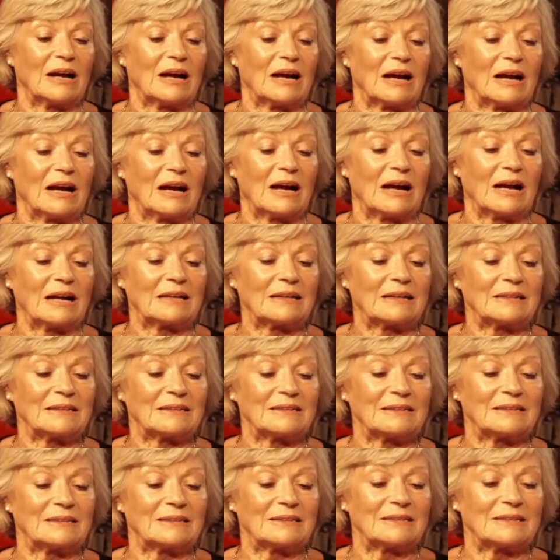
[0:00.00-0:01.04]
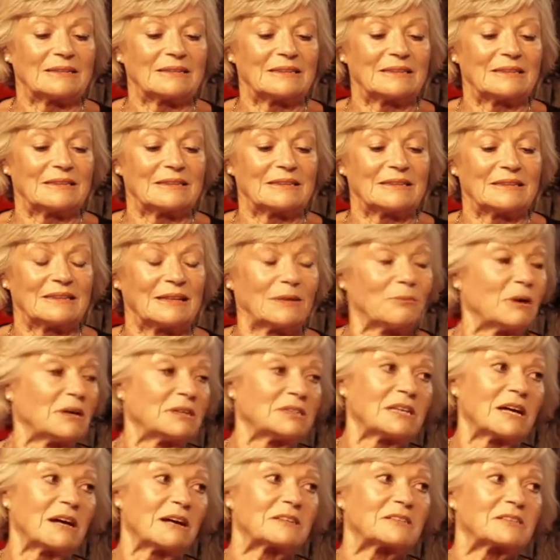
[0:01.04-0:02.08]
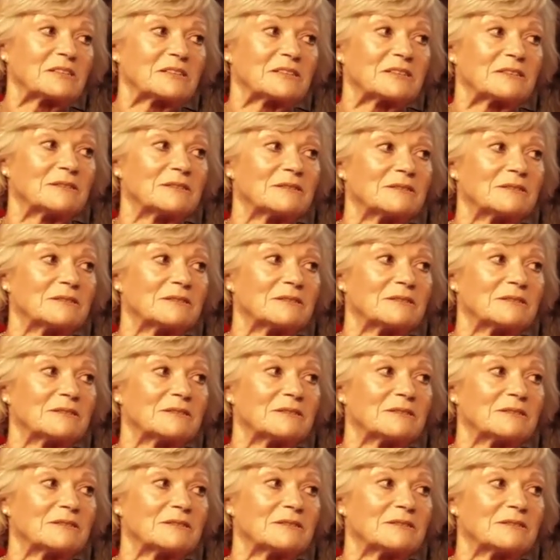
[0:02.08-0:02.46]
and they weren't us.